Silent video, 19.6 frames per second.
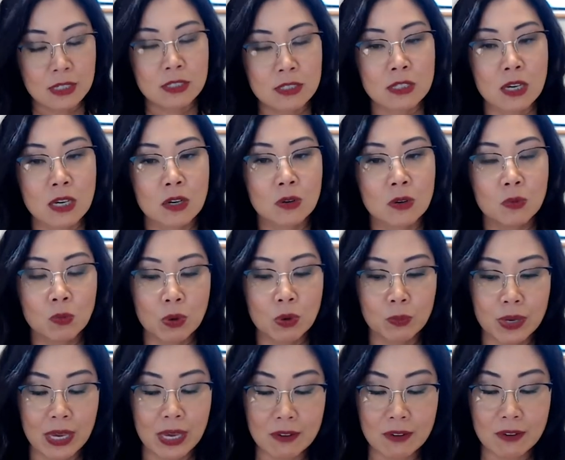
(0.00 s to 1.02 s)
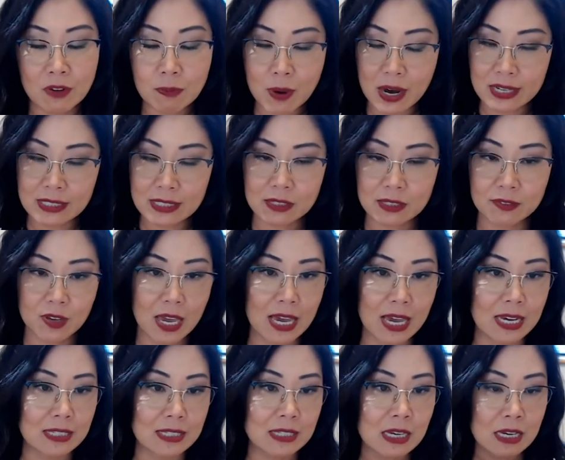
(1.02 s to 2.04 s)
So when we have a positive
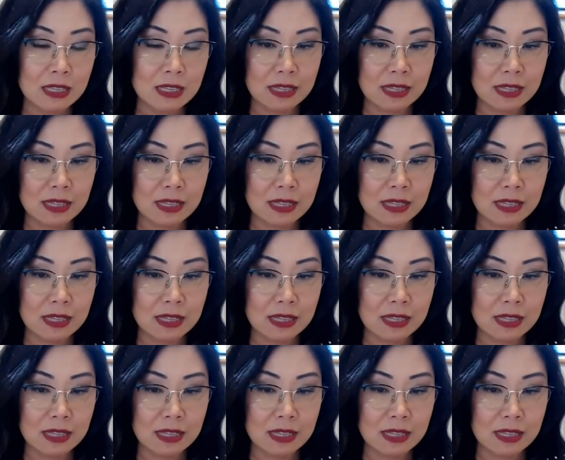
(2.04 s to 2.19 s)
case,